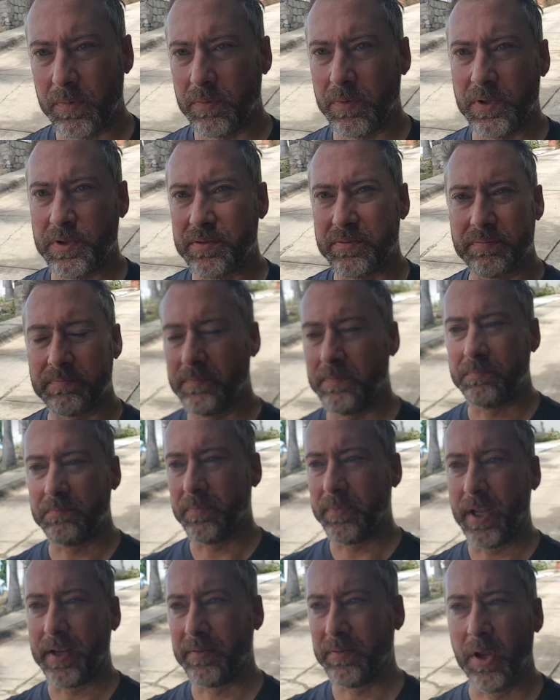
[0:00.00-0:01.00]
Just,
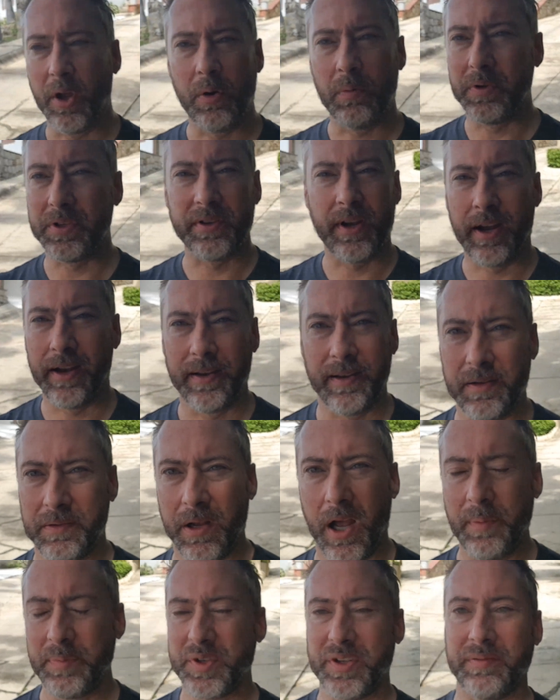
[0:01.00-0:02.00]
like, no was not an
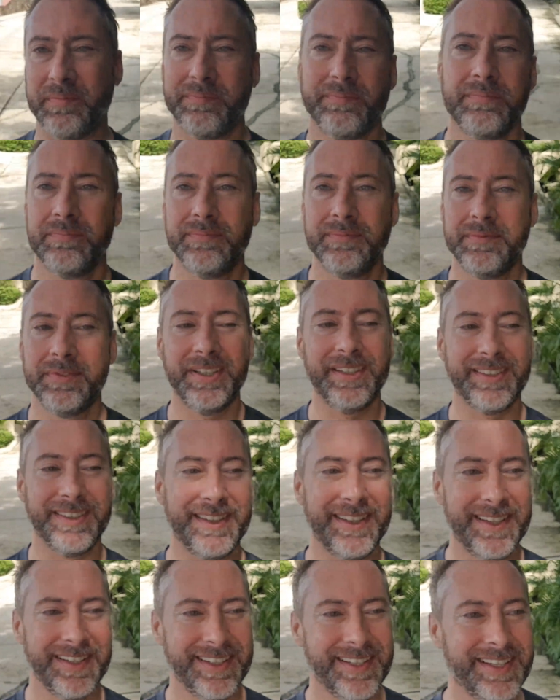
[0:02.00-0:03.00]
option.
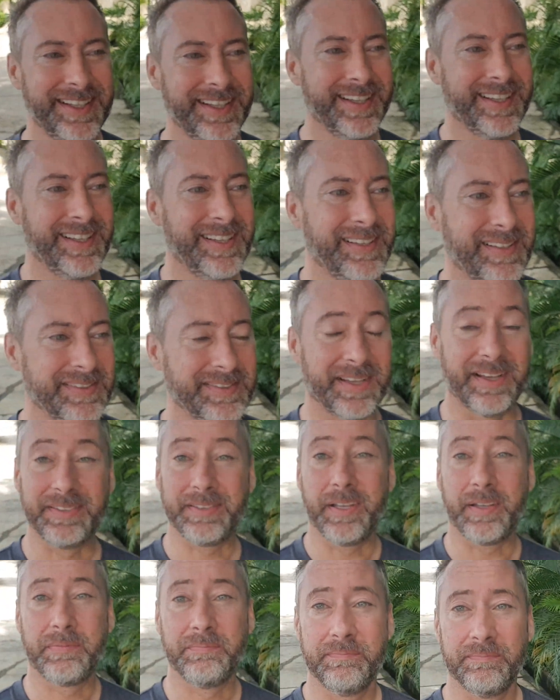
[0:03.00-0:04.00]
So I was
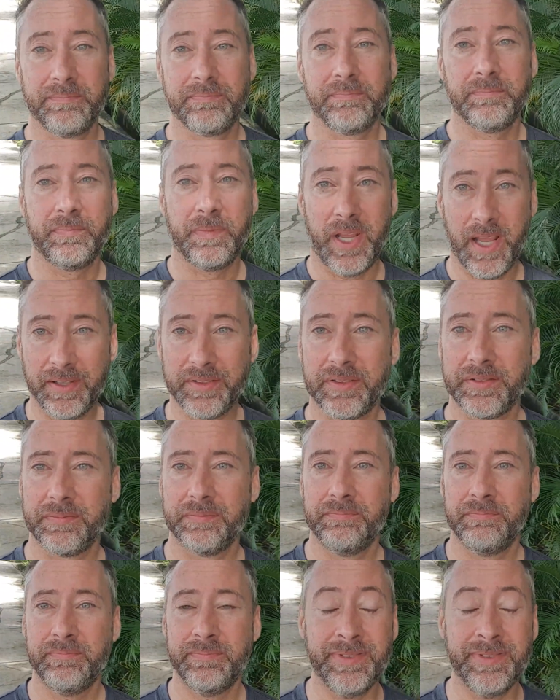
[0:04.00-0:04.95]
like, yes.